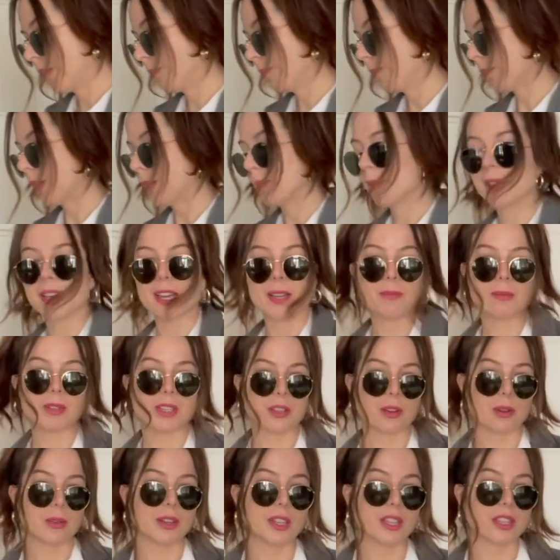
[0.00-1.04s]
Maybe I'd be
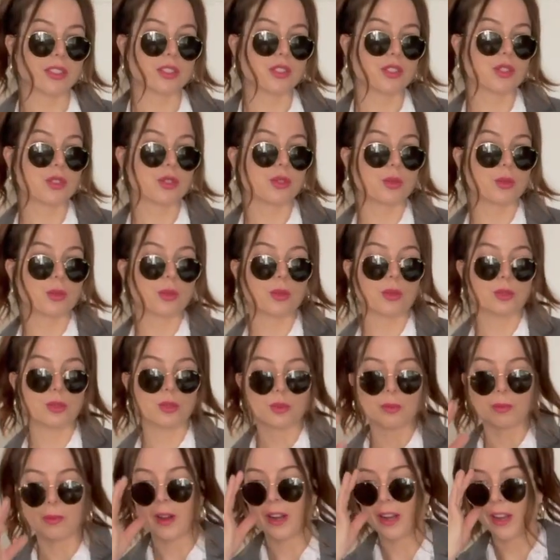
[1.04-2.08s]
going to
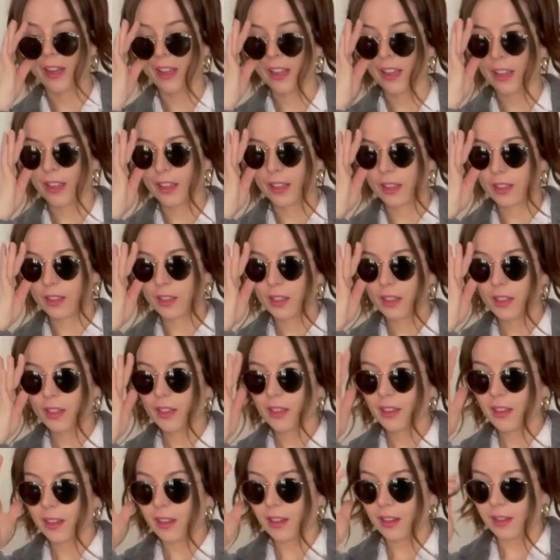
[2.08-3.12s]
buy
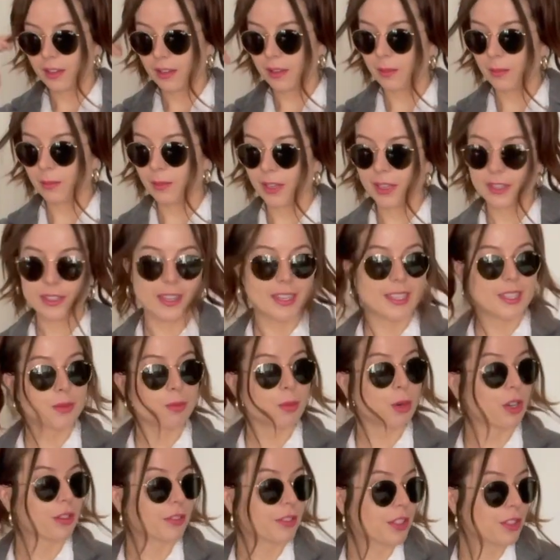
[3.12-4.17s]
a nice
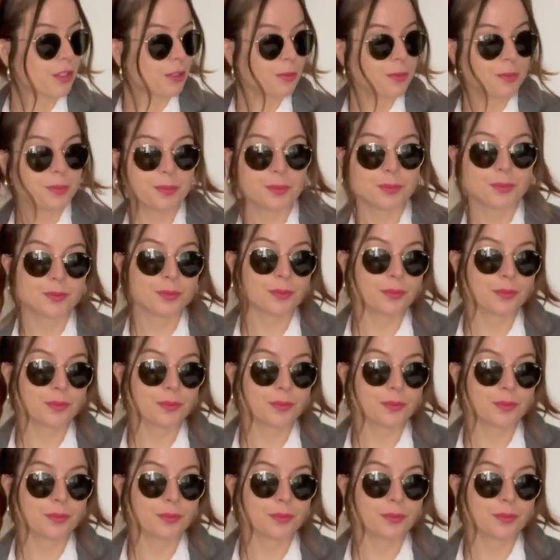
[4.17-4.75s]
perfume